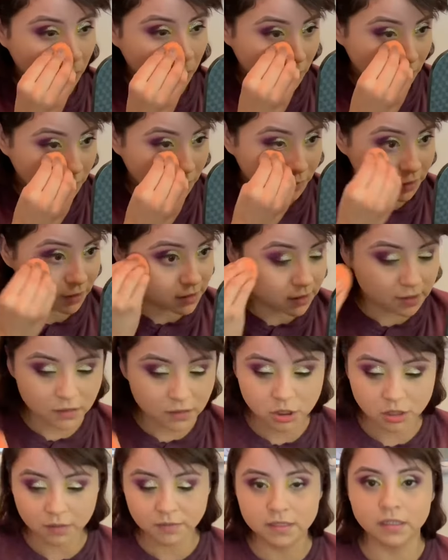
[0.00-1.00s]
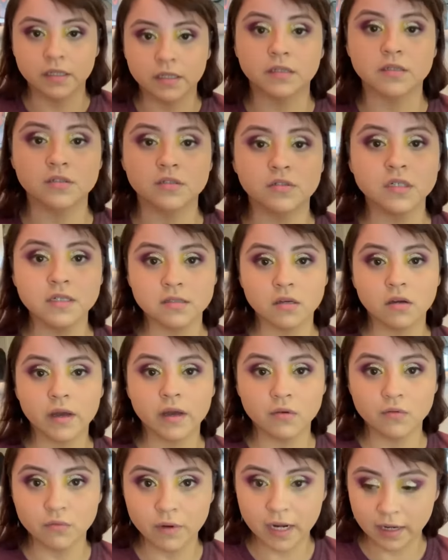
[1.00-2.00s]
and I mean, this gets the job done because you guys saw
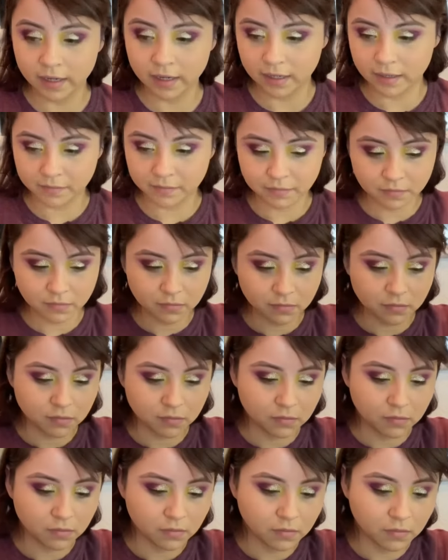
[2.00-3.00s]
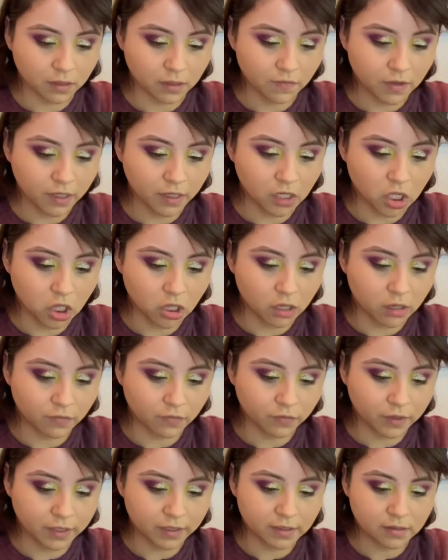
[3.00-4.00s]
how red I am. I have like a lot of
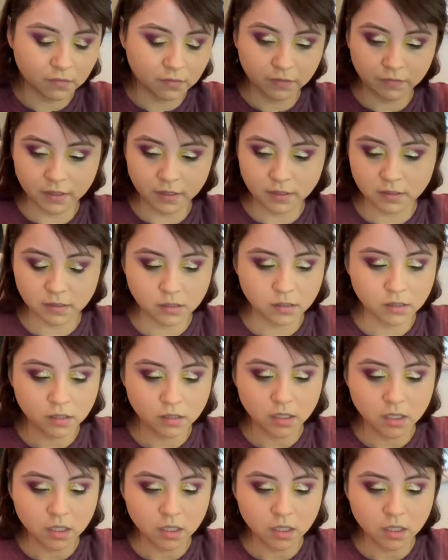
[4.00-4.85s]
redness on my face.